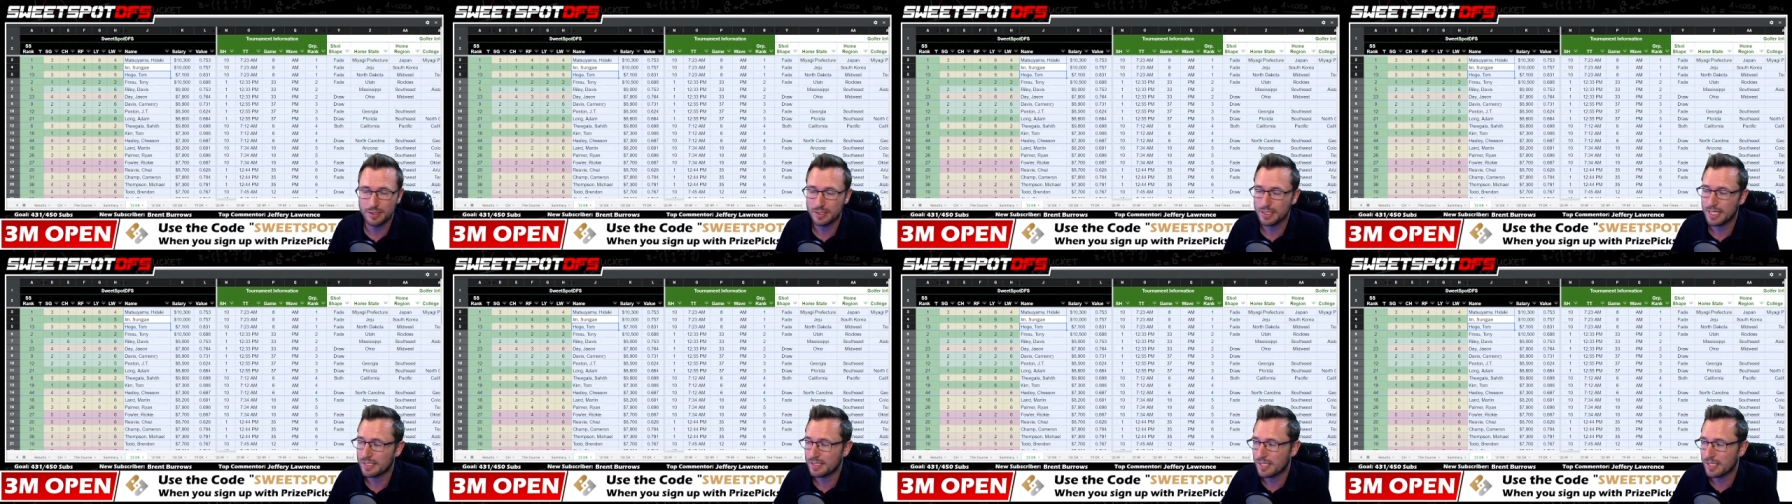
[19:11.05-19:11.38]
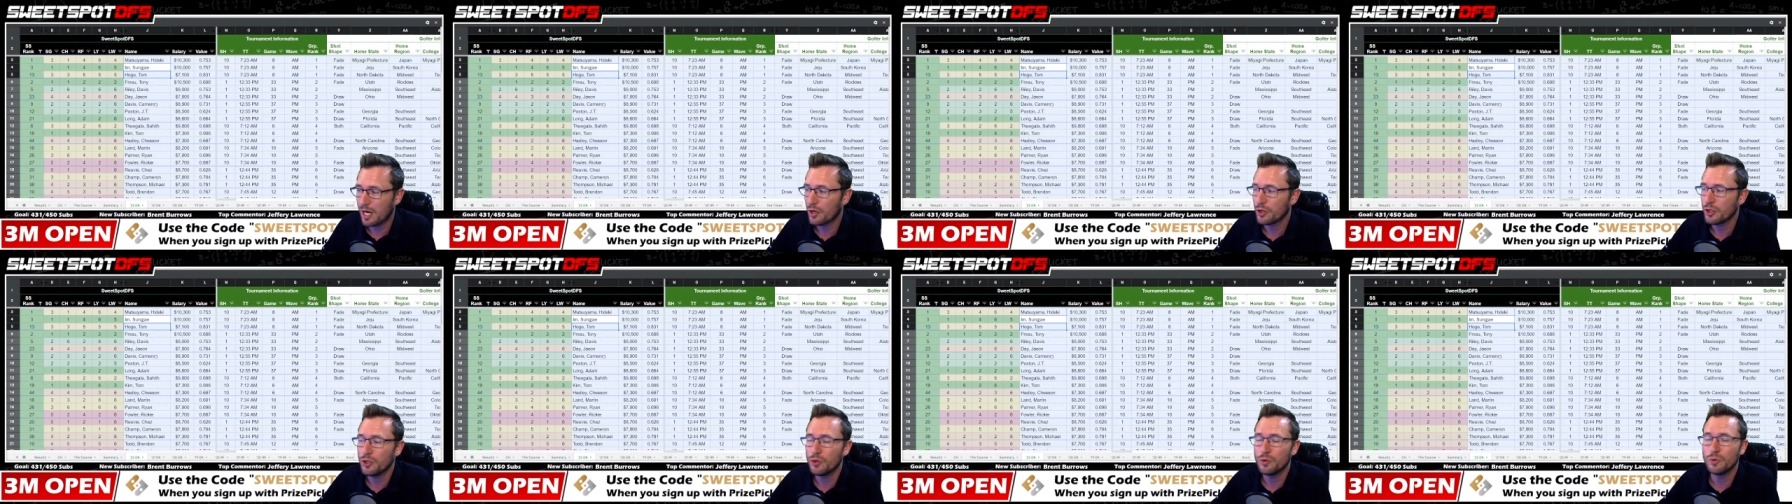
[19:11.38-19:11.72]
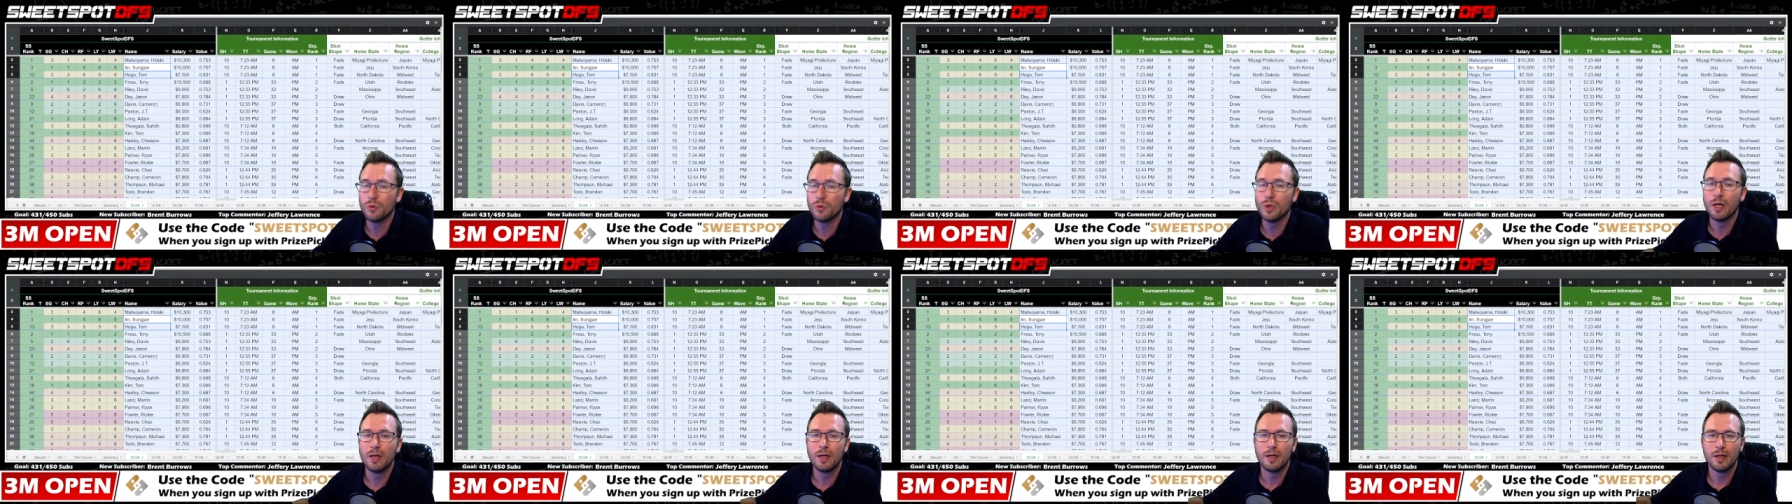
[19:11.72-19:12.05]
That's how
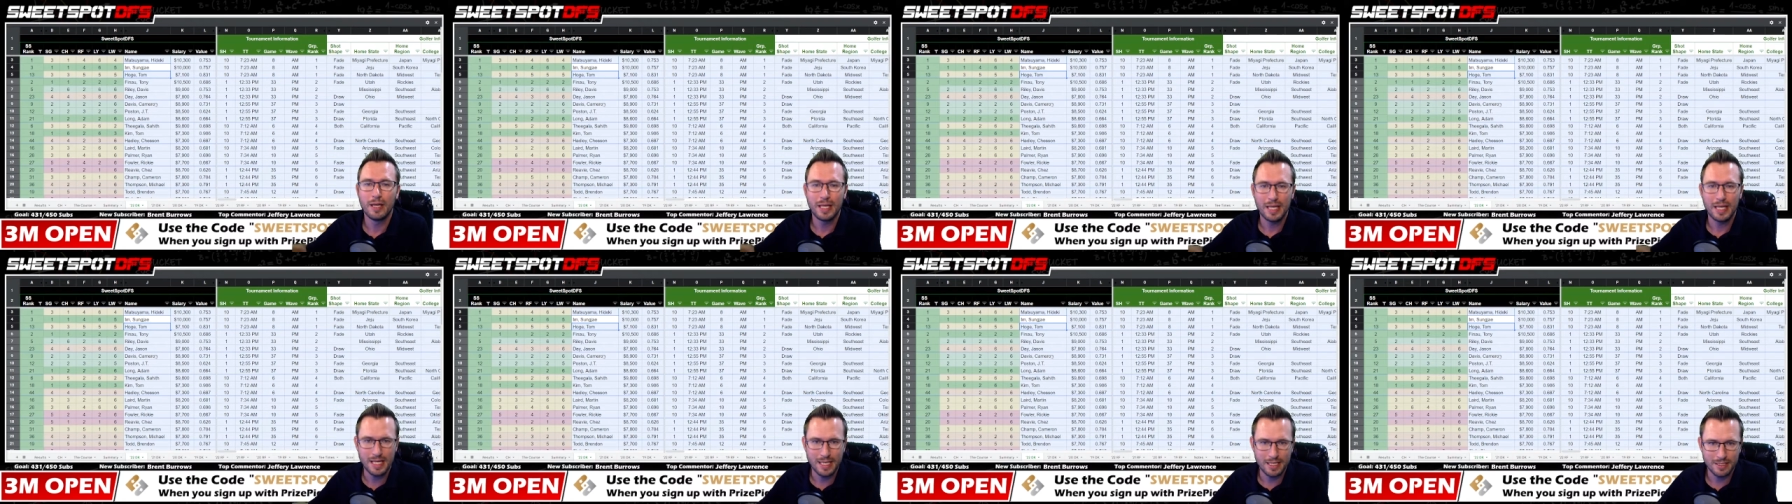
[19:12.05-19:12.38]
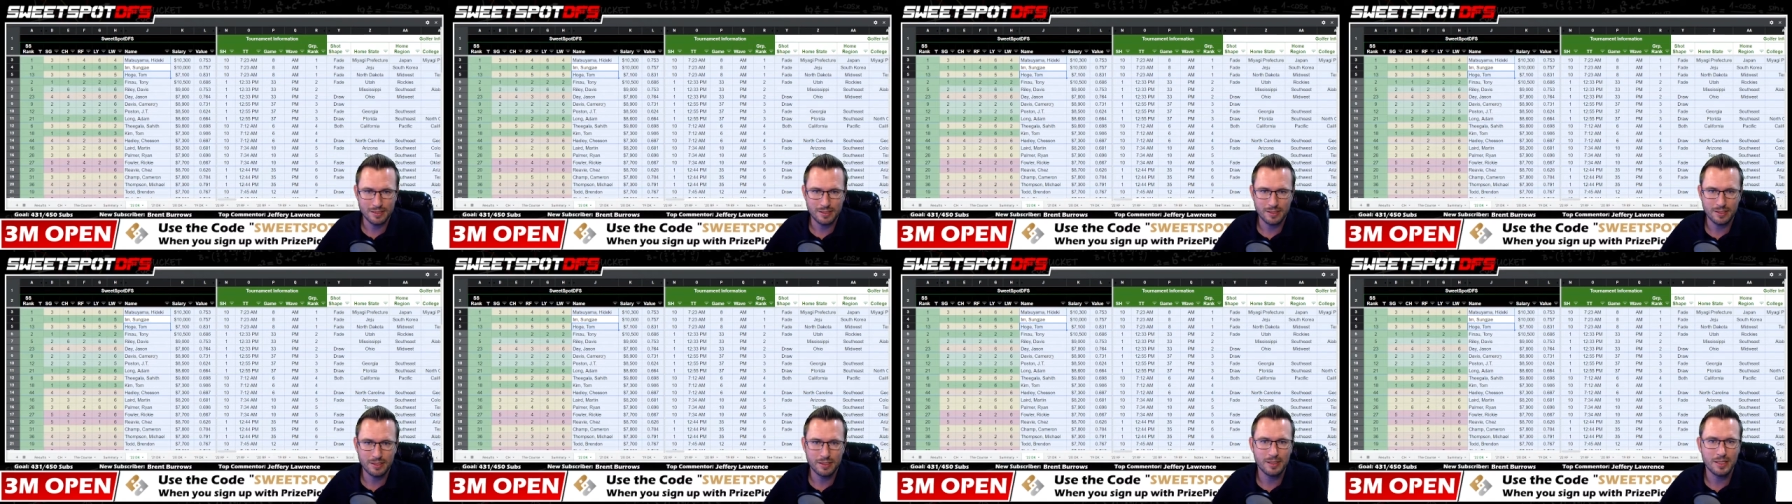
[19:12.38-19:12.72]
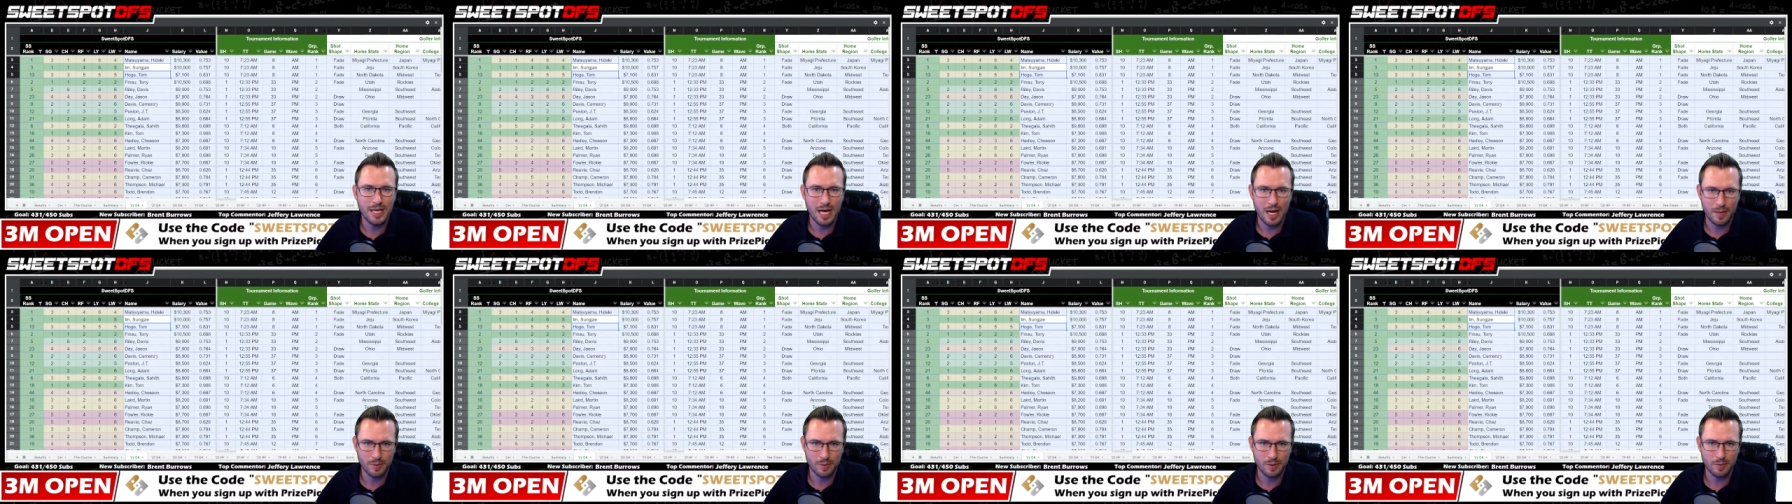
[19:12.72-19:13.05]
you hit the
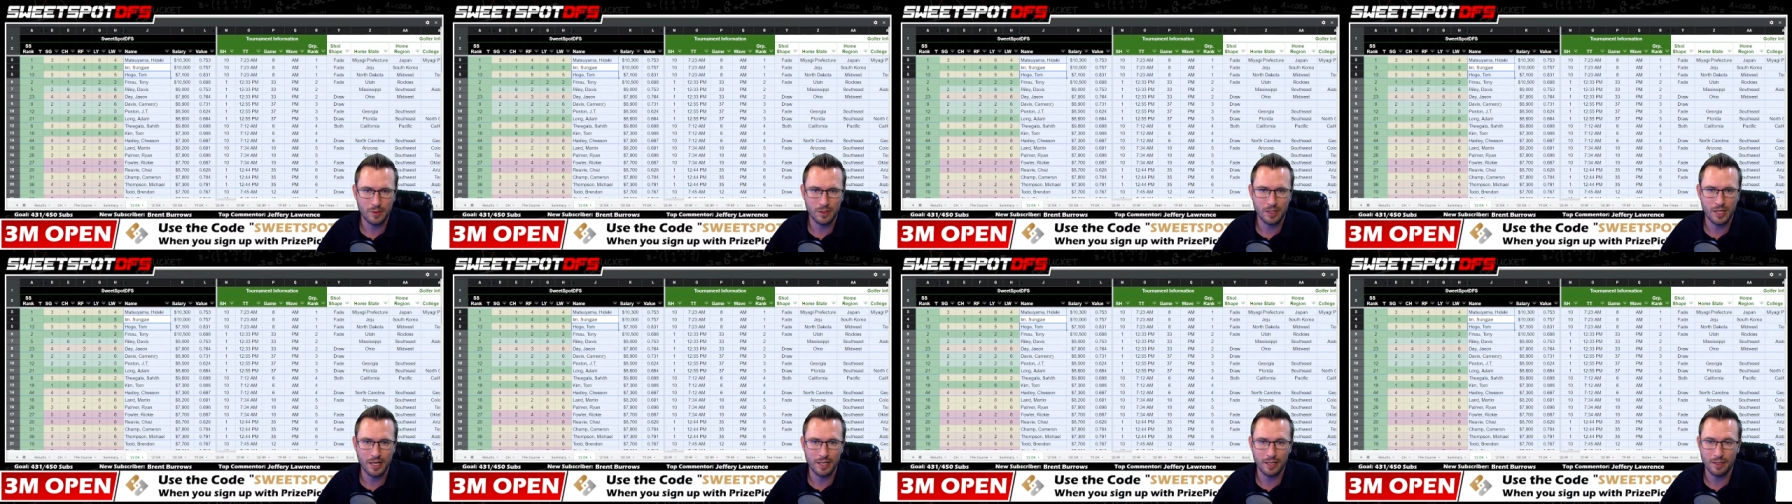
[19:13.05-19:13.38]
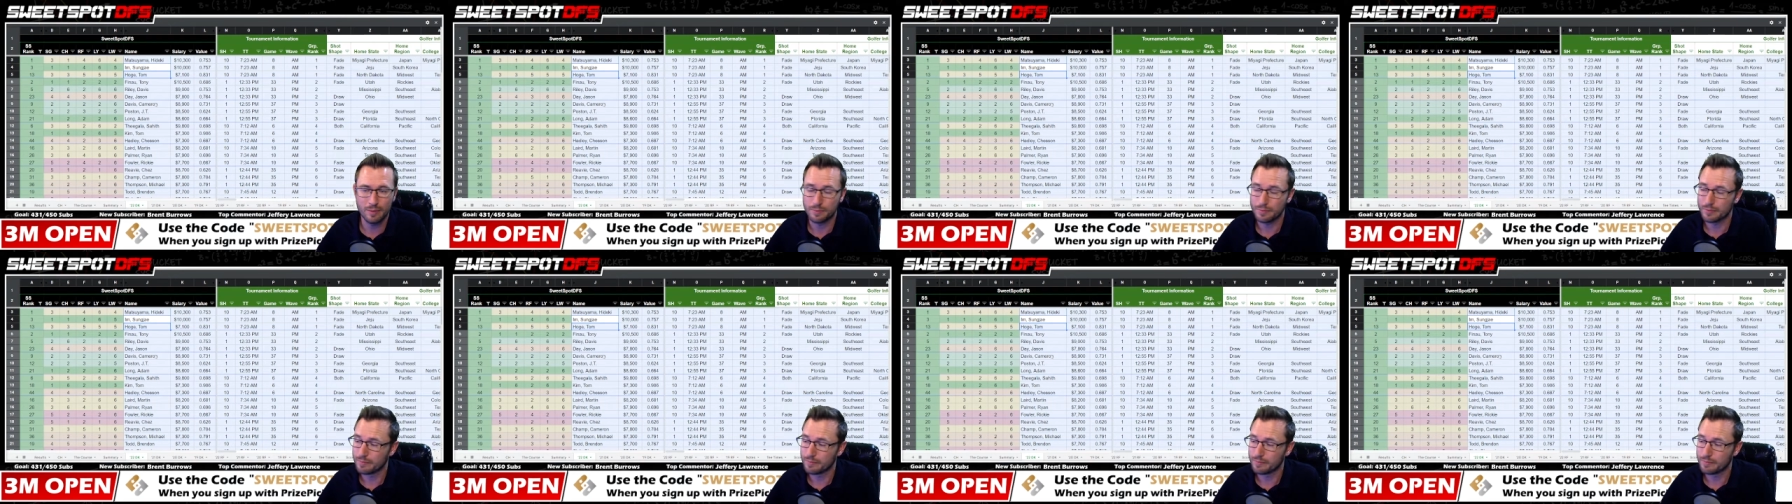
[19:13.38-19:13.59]
optimal lineup